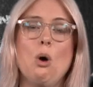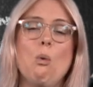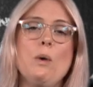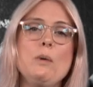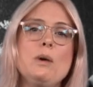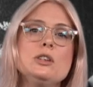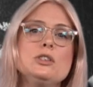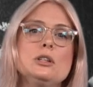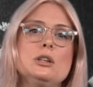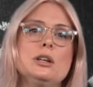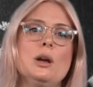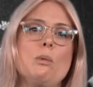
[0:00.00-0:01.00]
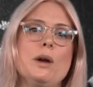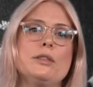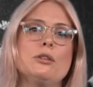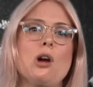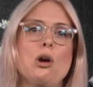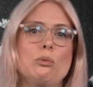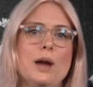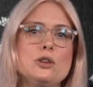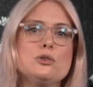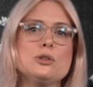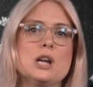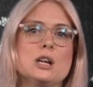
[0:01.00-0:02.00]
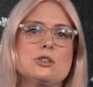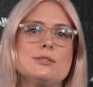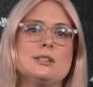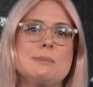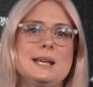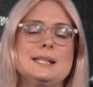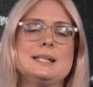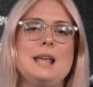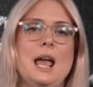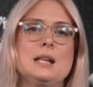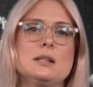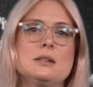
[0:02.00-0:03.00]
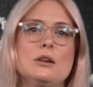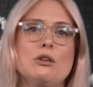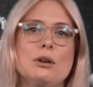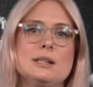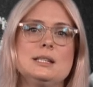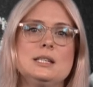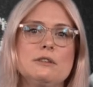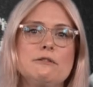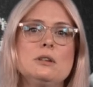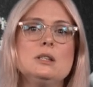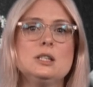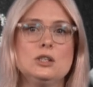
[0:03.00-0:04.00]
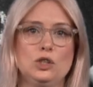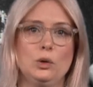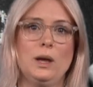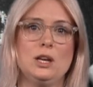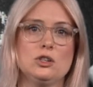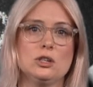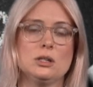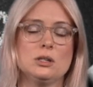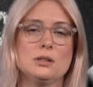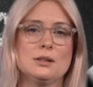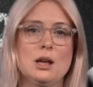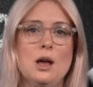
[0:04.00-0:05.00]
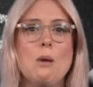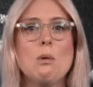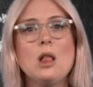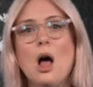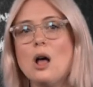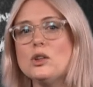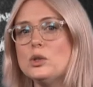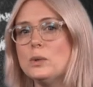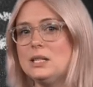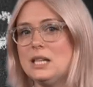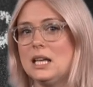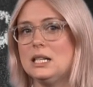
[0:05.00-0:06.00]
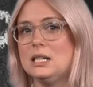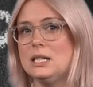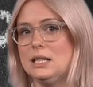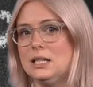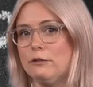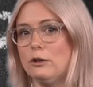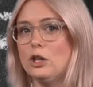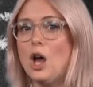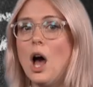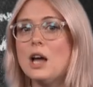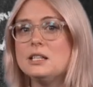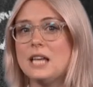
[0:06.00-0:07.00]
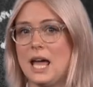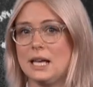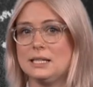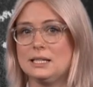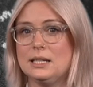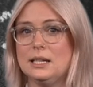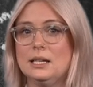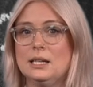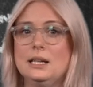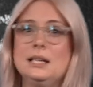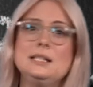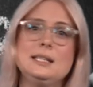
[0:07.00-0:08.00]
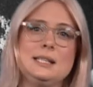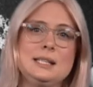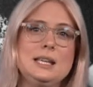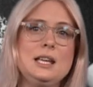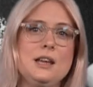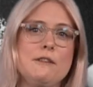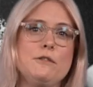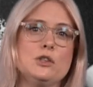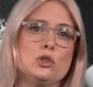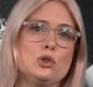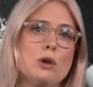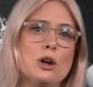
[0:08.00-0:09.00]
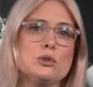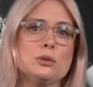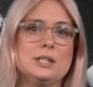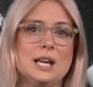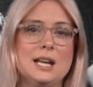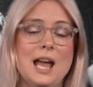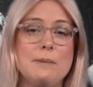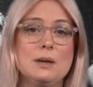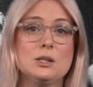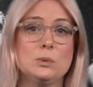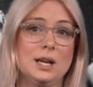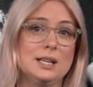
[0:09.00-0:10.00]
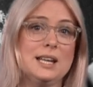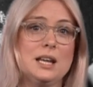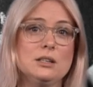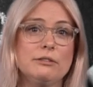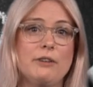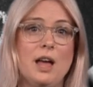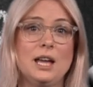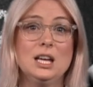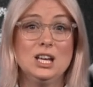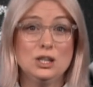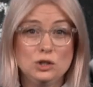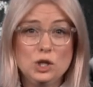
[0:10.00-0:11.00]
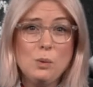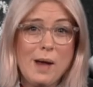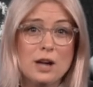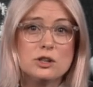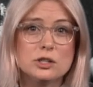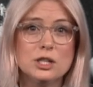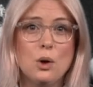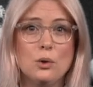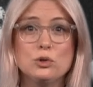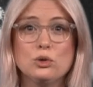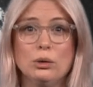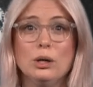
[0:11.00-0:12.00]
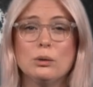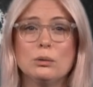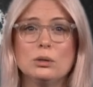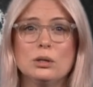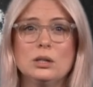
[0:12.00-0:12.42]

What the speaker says: We want to look at whether our retroductions make sense across different situations while also attending to the different contexts to see if the structural dynamics we identify do actually hold true.